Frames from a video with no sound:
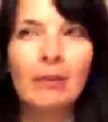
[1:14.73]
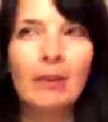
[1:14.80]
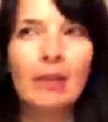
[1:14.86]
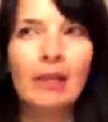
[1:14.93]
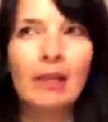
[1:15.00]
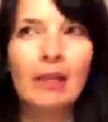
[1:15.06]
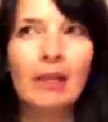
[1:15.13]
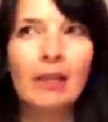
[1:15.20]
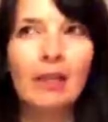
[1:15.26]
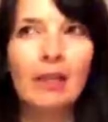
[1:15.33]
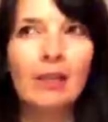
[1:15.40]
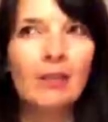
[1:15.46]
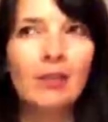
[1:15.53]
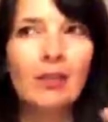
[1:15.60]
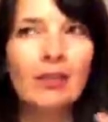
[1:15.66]
thinking like
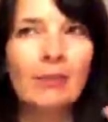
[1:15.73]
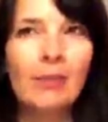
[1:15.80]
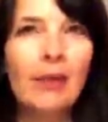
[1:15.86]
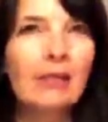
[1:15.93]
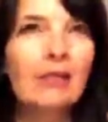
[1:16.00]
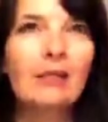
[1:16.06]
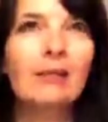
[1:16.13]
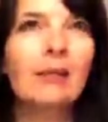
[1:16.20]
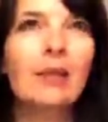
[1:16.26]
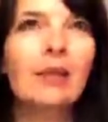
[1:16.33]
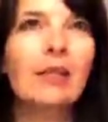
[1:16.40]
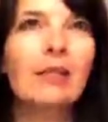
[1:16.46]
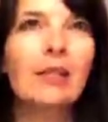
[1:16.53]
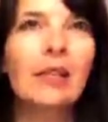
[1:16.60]
he's just messing with us,